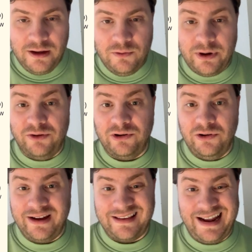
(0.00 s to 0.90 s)
We're going to
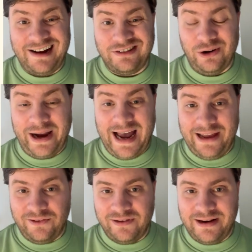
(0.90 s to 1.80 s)
look at an actual
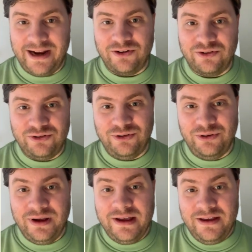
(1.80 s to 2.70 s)
calendar later to
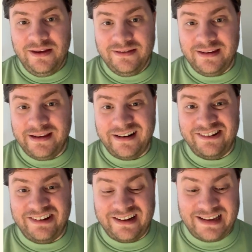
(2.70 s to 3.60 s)
see that it
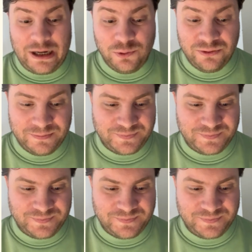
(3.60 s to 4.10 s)
checks out.